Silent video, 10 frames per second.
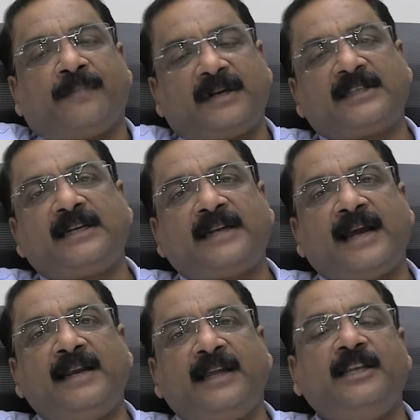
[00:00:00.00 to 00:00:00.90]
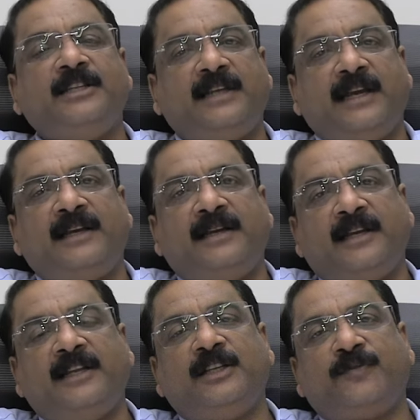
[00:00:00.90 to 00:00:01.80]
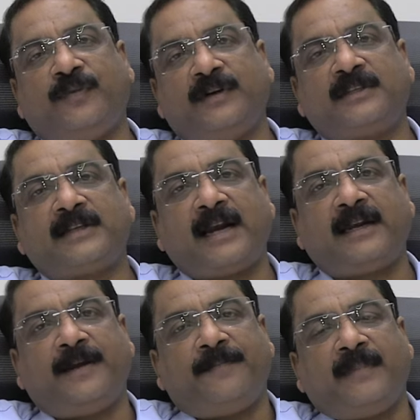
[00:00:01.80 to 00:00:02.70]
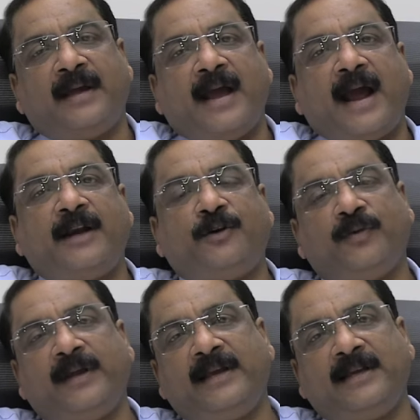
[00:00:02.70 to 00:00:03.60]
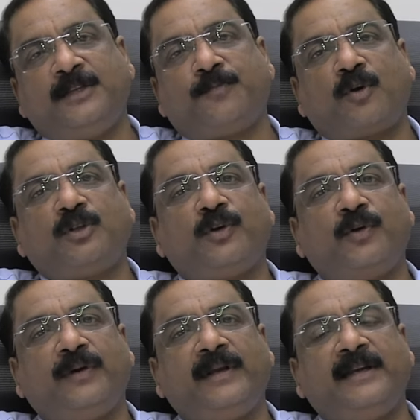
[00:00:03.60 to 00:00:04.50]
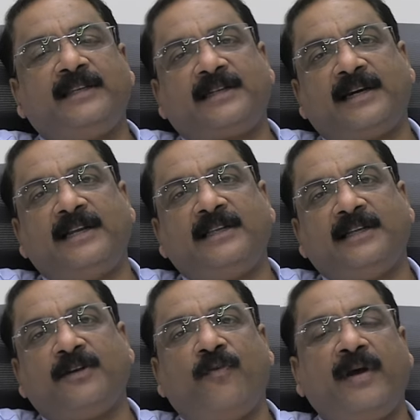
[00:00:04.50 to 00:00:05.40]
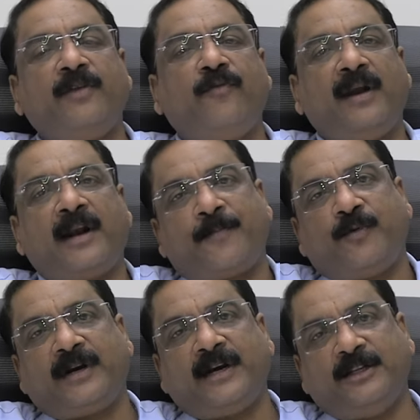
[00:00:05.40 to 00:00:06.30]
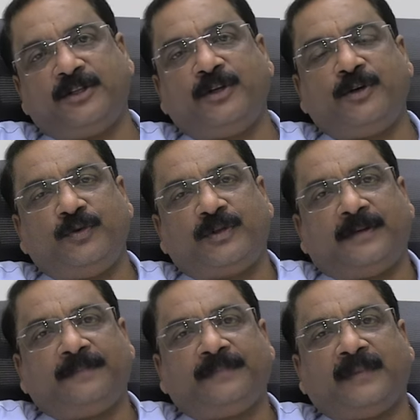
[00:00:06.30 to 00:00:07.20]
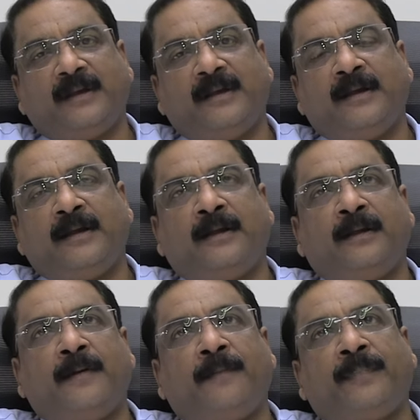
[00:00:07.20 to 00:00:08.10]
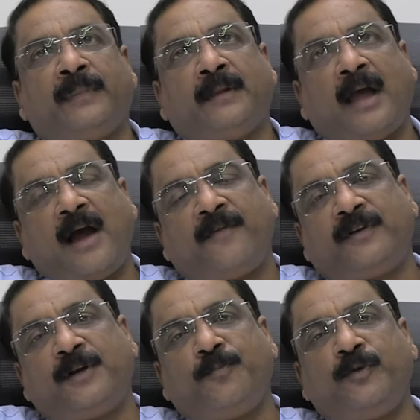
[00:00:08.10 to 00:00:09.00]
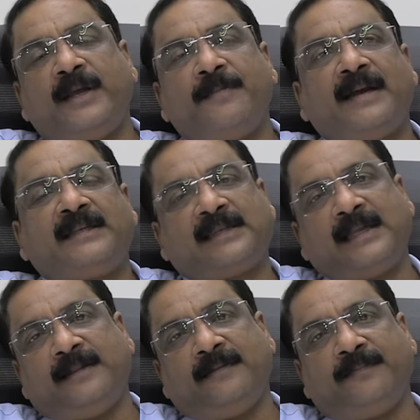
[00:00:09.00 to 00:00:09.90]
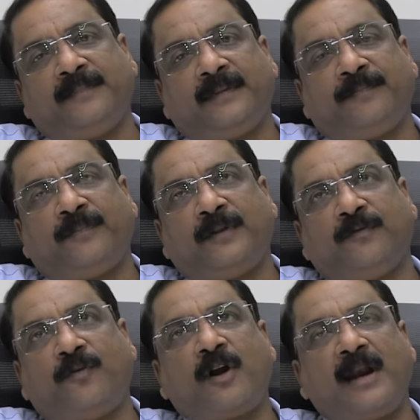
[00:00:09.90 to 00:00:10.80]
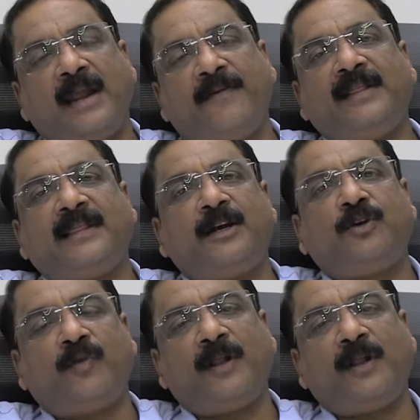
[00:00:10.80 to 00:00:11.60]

percentile in JEE in his first attempt. And today he is prosecuting his studies in a very well reputed institution. After putting my son for 11th and